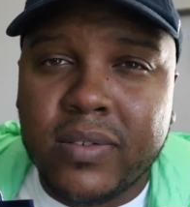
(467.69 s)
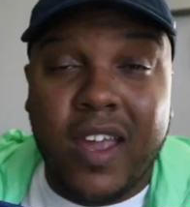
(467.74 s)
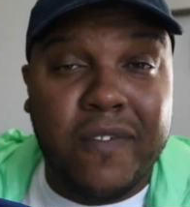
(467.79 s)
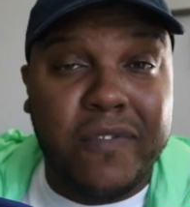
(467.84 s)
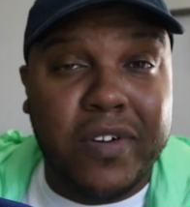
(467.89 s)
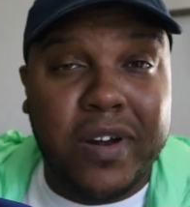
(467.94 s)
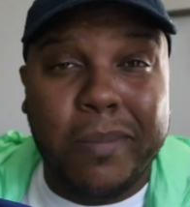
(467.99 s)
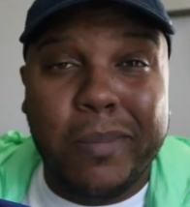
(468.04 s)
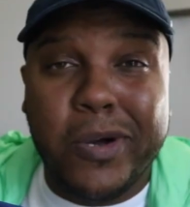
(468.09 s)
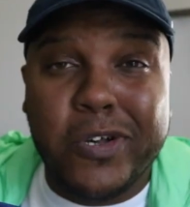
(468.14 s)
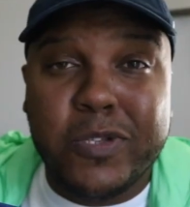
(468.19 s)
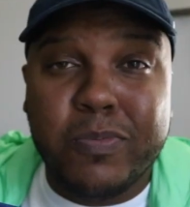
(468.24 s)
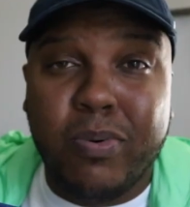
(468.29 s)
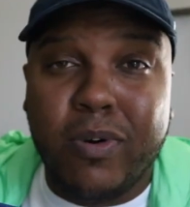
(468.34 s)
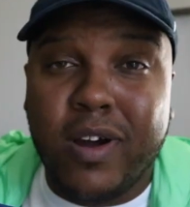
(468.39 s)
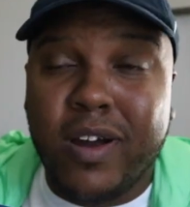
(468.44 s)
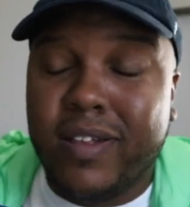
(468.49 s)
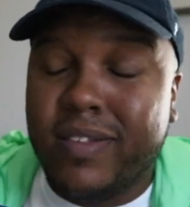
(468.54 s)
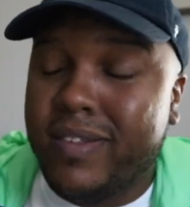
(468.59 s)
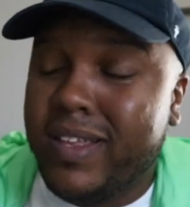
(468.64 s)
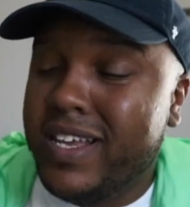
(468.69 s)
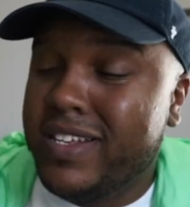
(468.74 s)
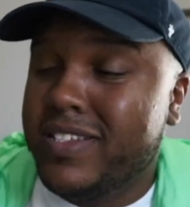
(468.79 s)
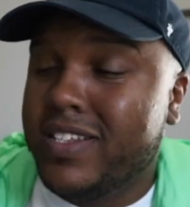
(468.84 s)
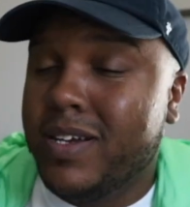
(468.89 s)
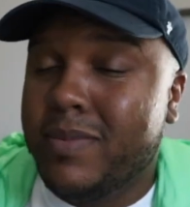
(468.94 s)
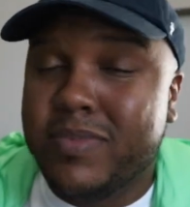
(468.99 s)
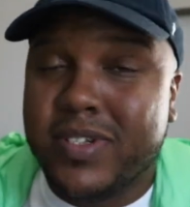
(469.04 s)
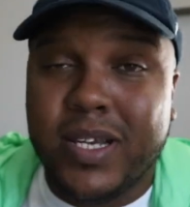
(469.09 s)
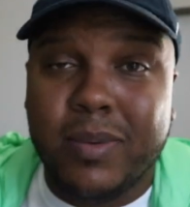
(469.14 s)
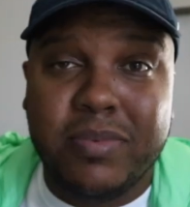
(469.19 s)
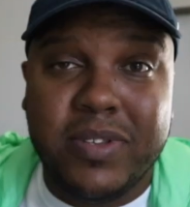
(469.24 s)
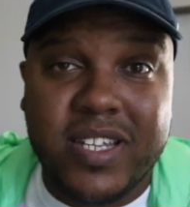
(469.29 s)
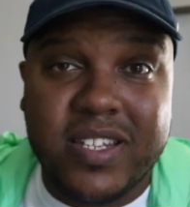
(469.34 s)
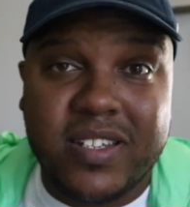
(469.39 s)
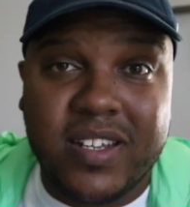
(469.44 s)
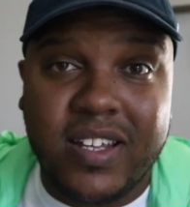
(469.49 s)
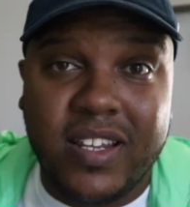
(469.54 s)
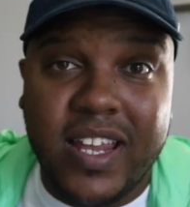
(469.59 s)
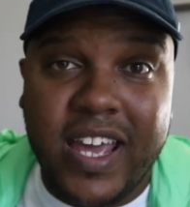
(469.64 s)
And for the most part, that sums up
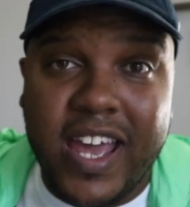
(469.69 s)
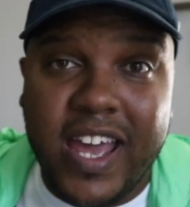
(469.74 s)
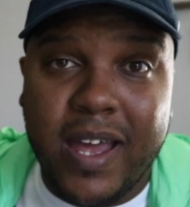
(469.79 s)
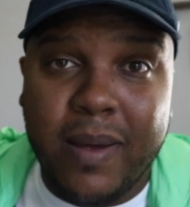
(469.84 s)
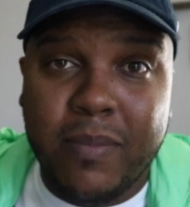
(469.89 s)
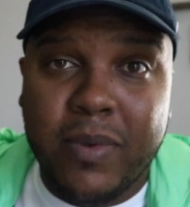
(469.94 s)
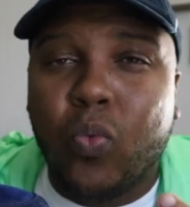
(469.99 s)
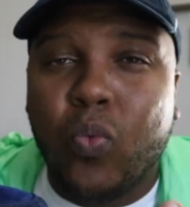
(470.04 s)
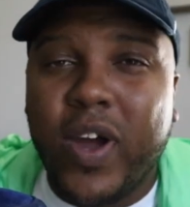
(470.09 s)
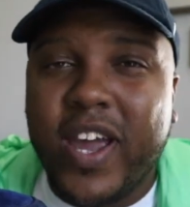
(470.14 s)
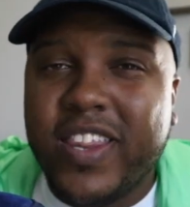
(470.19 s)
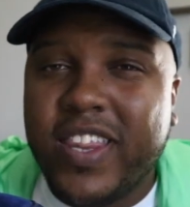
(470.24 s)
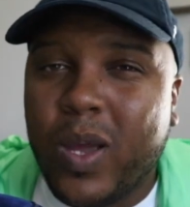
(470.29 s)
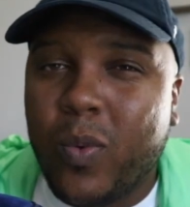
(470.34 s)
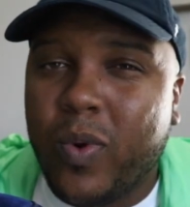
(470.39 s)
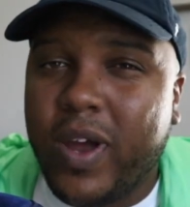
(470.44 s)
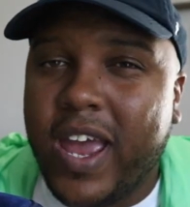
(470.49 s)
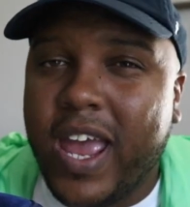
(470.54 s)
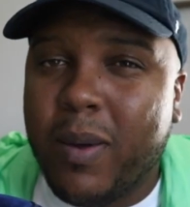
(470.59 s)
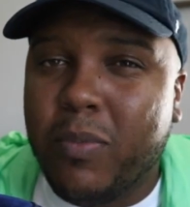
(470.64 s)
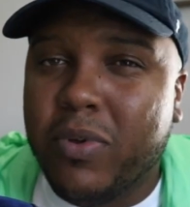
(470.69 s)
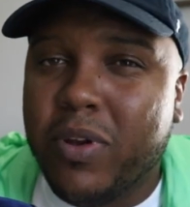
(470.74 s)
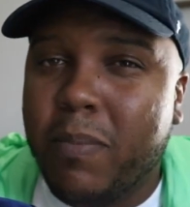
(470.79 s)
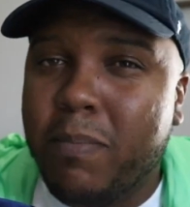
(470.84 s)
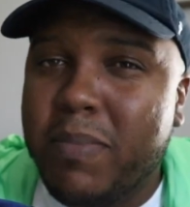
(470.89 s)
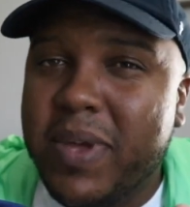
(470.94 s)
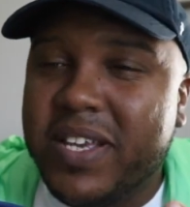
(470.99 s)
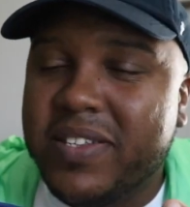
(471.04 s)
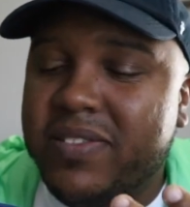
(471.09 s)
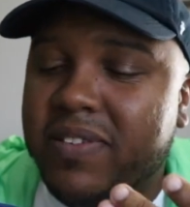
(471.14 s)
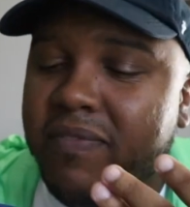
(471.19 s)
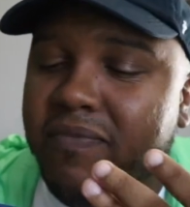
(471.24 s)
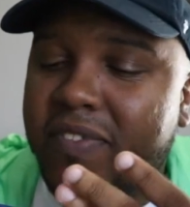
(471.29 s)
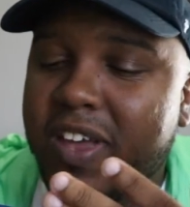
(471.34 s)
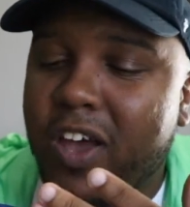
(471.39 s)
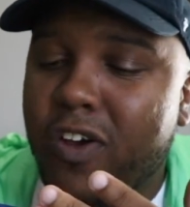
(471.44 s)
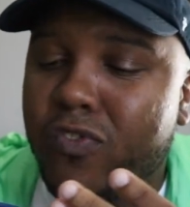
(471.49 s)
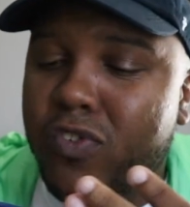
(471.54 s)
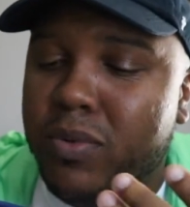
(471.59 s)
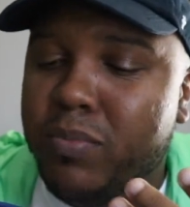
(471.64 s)
this collab. The way they were able to mix the
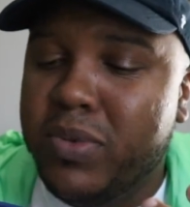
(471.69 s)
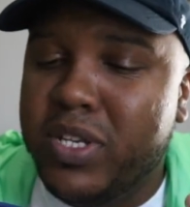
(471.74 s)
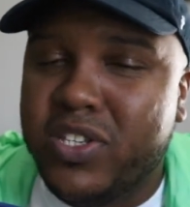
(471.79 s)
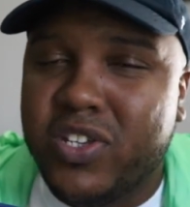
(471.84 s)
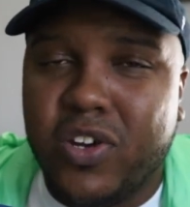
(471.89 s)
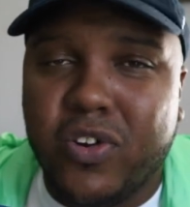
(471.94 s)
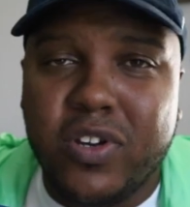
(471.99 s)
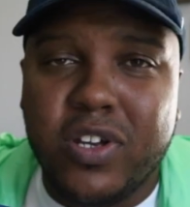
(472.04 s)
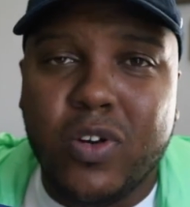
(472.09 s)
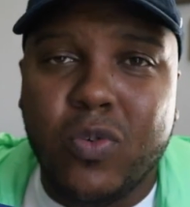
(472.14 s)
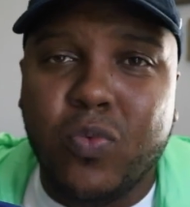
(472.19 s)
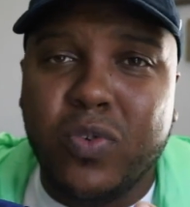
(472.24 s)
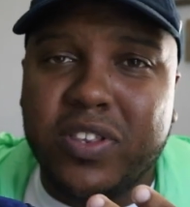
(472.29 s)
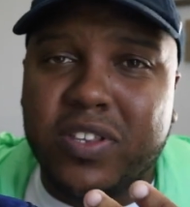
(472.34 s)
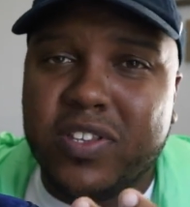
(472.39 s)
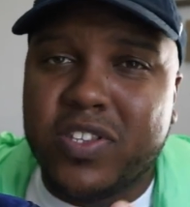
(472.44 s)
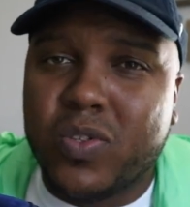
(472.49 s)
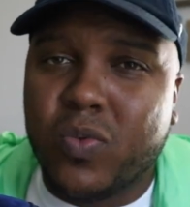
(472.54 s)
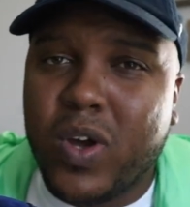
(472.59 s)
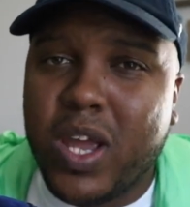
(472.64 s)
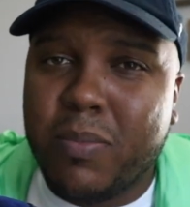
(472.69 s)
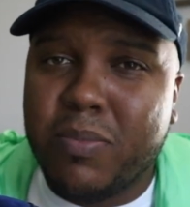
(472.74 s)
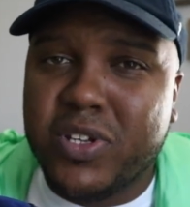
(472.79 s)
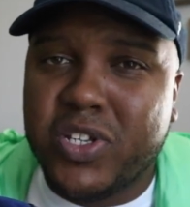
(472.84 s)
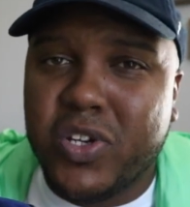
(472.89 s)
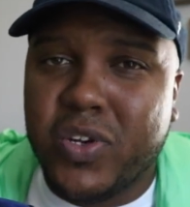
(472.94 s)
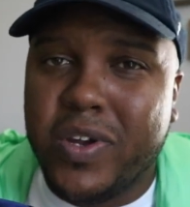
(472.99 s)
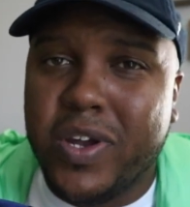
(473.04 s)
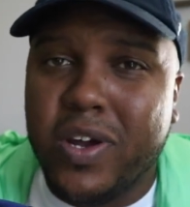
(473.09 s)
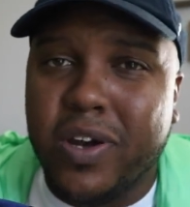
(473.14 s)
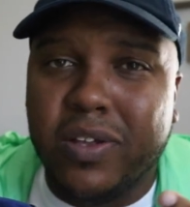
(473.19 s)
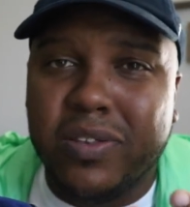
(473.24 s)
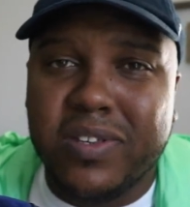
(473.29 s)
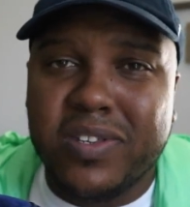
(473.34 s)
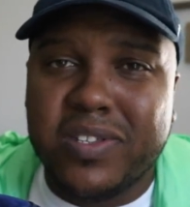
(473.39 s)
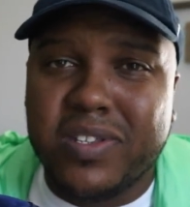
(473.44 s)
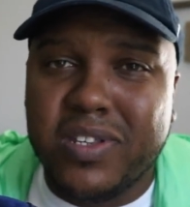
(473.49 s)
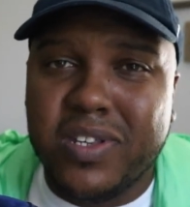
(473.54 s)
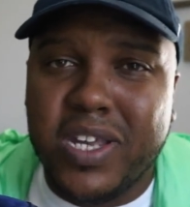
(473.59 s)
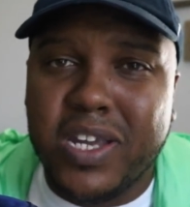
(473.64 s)
velvet material with the suede material on
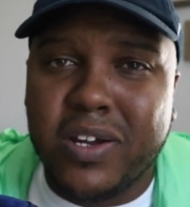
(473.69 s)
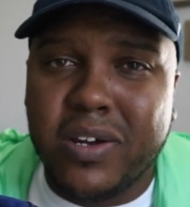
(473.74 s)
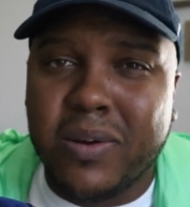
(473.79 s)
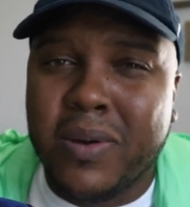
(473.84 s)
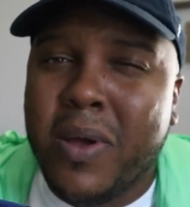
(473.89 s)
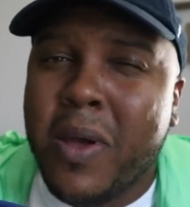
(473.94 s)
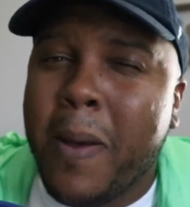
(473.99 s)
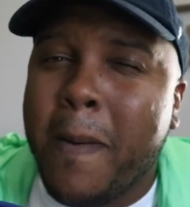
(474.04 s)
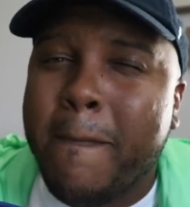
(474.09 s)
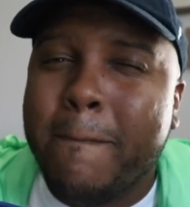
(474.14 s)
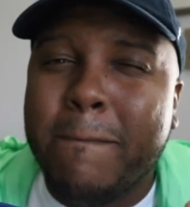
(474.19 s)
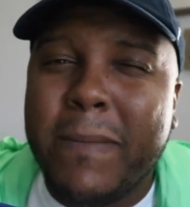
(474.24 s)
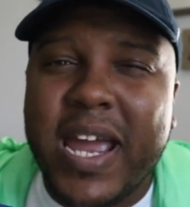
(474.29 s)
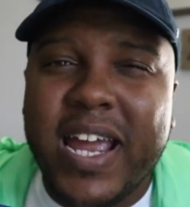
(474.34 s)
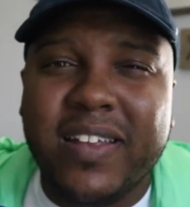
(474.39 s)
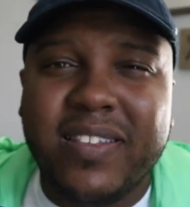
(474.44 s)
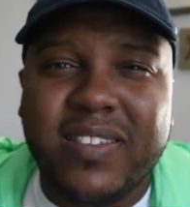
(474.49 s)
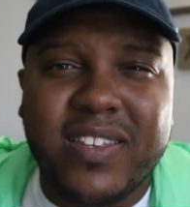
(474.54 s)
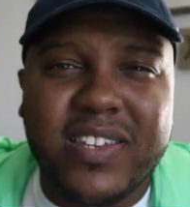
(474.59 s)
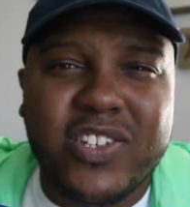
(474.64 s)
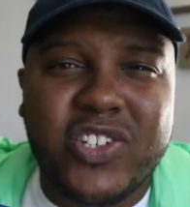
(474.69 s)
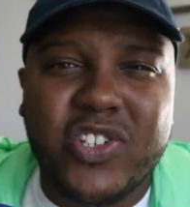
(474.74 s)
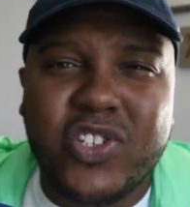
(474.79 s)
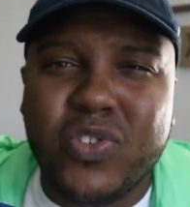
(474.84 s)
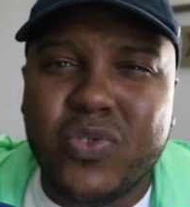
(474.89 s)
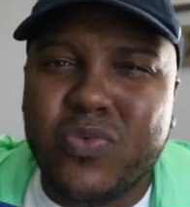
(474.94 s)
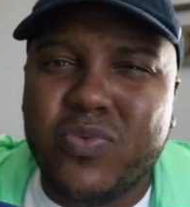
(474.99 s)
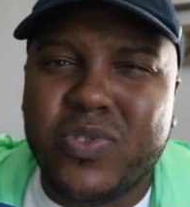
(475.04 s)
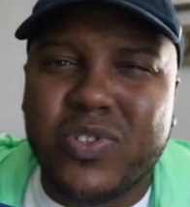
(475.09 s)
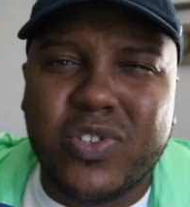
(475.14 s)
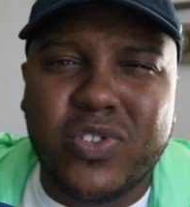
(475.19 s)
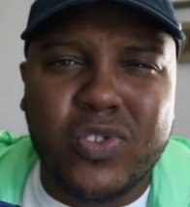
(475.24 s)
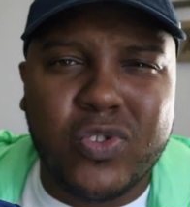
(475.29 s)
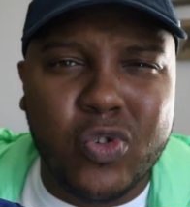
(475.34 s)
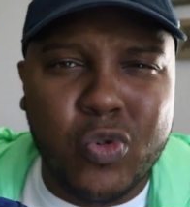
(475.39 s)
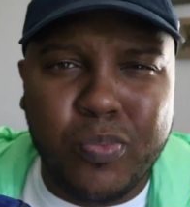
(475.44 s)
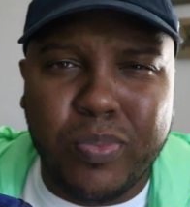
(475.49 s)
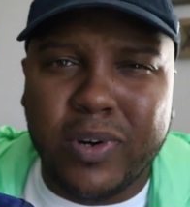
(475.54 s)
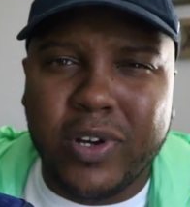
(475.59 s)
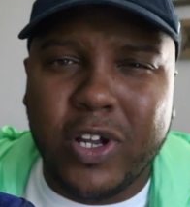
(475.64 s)
this sneaker make this shoe
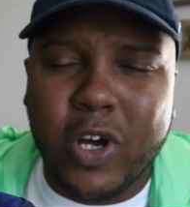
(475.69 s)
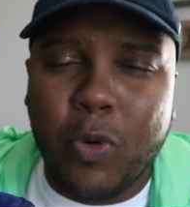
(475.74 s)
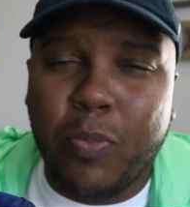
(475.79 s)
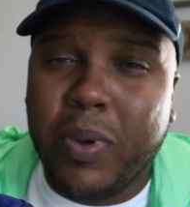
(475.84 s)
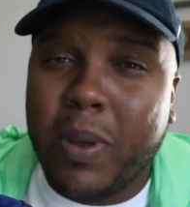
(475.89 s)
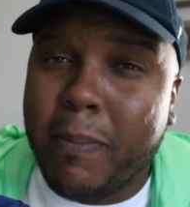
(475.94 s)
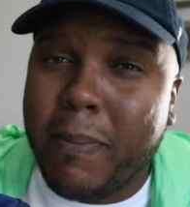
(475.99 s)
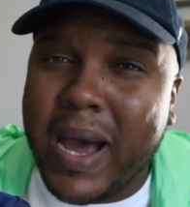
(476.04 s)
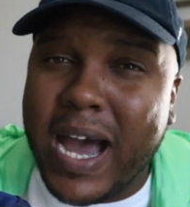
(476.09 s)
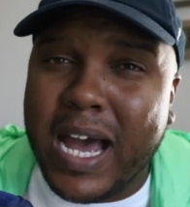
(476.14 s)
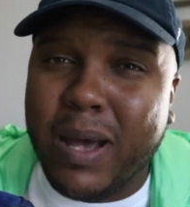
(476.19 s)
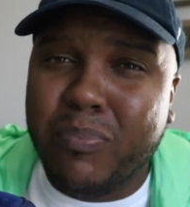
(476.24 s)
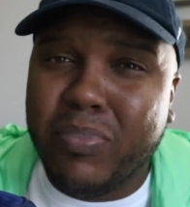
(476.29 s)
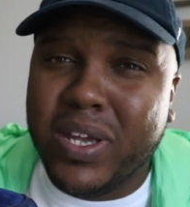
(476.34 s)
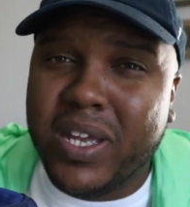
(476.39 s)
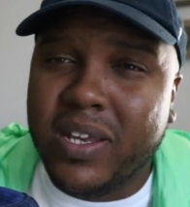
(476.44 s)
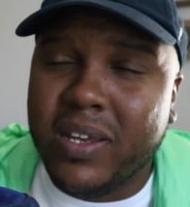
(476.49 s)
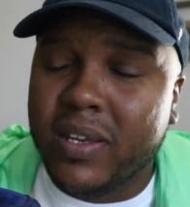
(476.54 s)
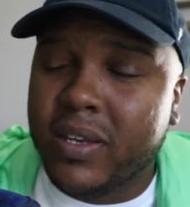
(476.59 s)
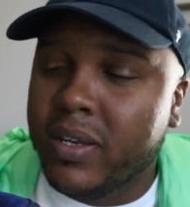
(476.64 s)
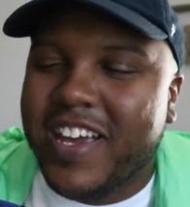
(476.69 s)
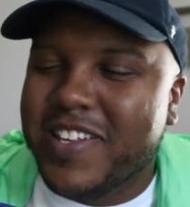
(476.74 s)
super dope in my opinion.